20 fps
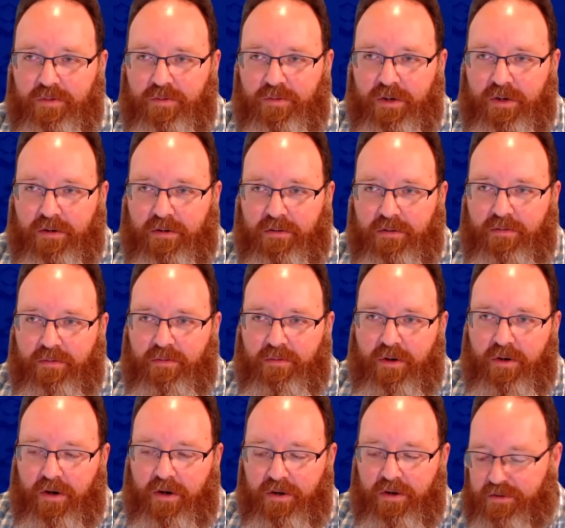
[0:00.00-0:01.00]

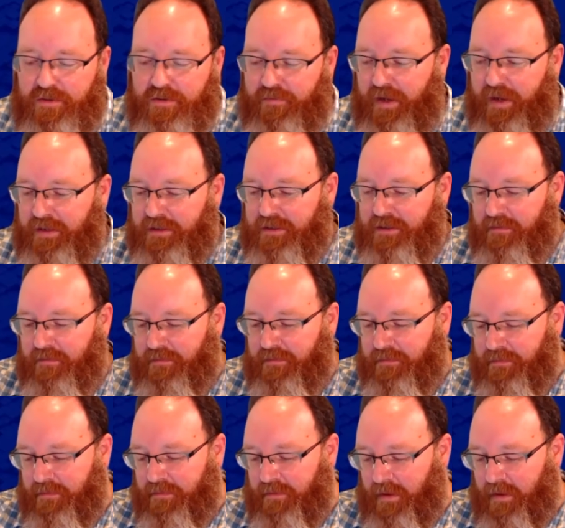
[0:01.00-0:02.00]
We're huge fans of
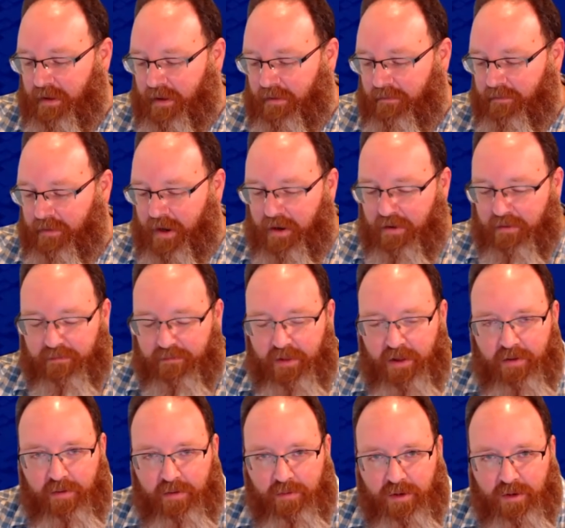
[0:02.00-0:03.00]

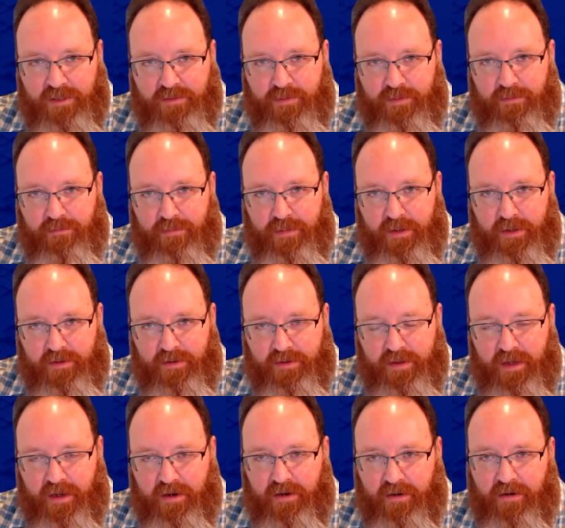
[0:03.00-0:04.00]
Airflow and what's been built
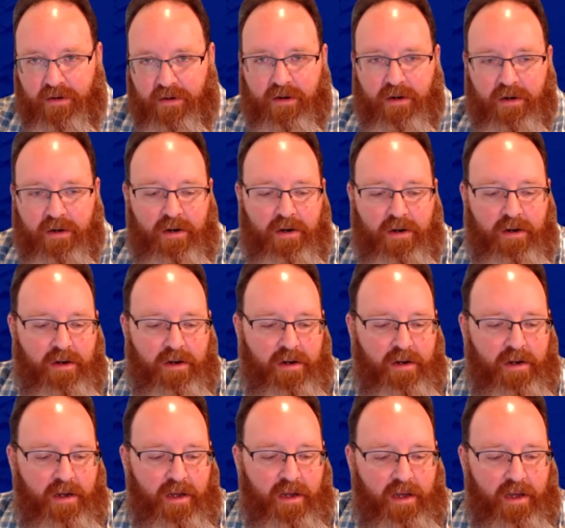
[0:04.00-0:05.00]
there,
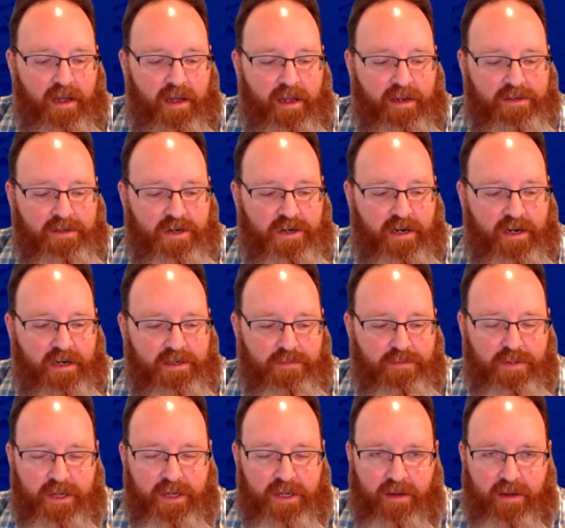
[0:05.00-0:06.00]
and trying to
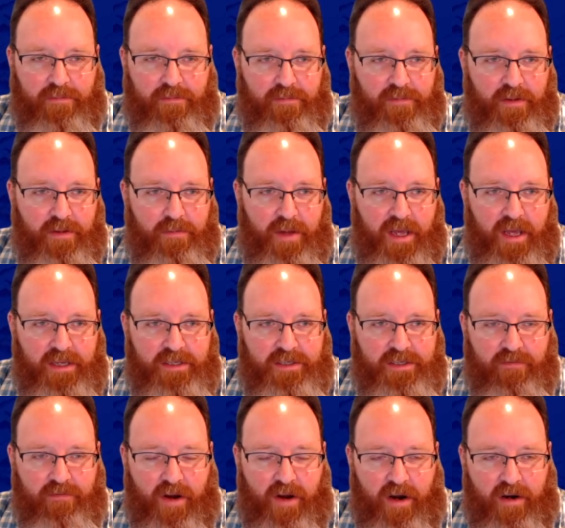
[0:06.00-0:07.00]
pick up the pace
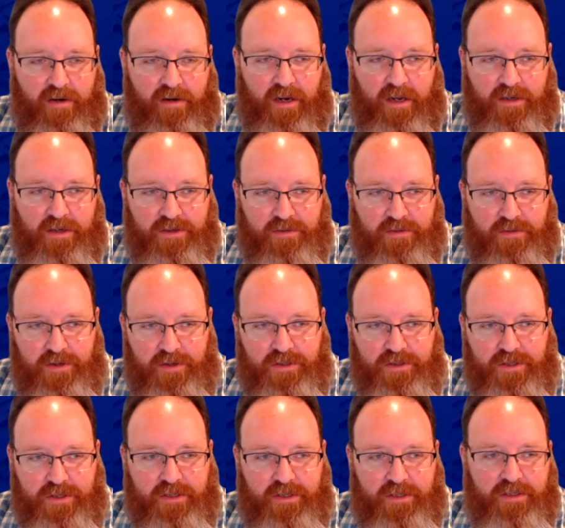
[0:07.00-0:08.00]
of our
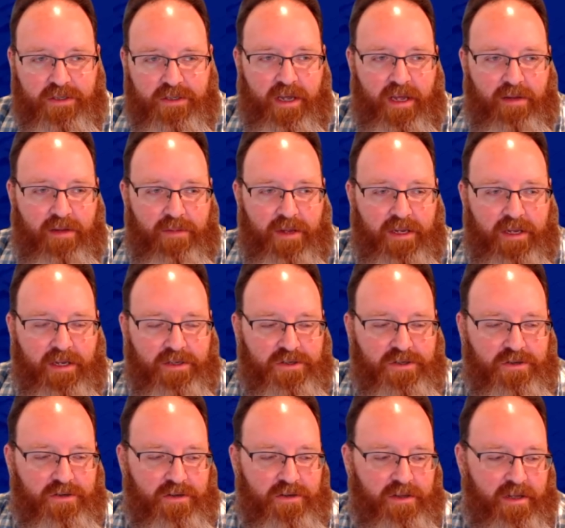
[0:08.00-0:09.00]
contributions and making
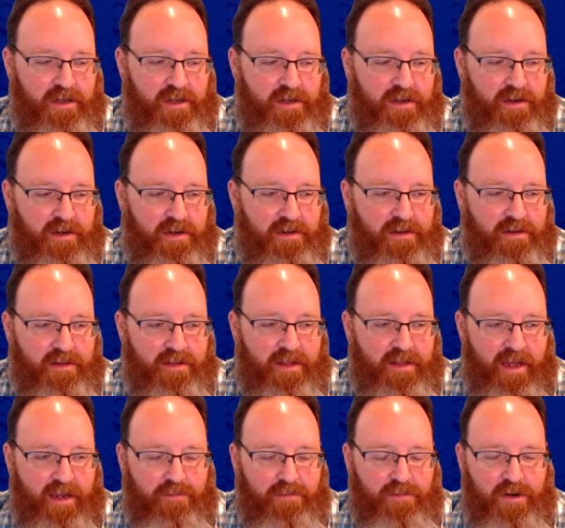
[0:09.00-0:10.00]
sure
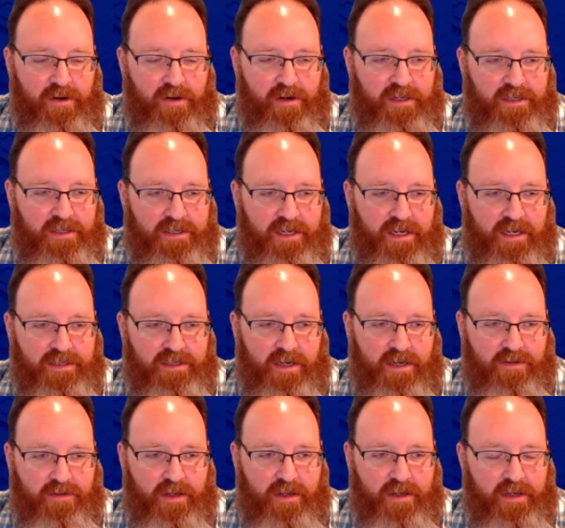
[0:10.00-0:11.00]
that community stays
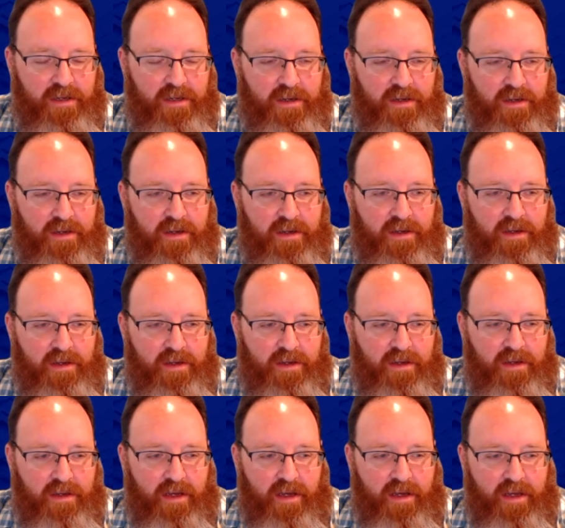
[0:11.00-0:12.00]
healthy
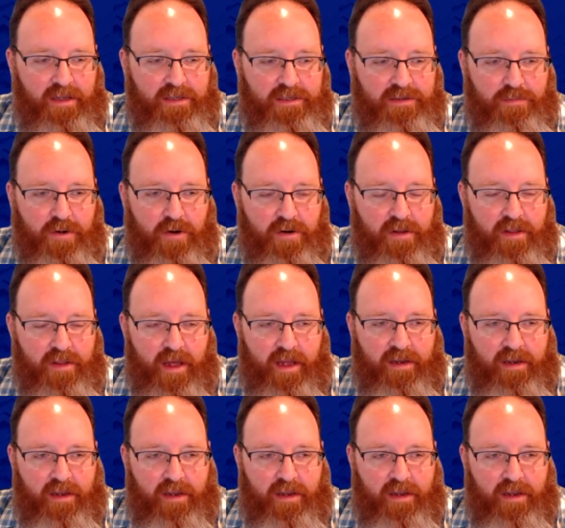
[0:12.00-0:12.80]
is a part of that.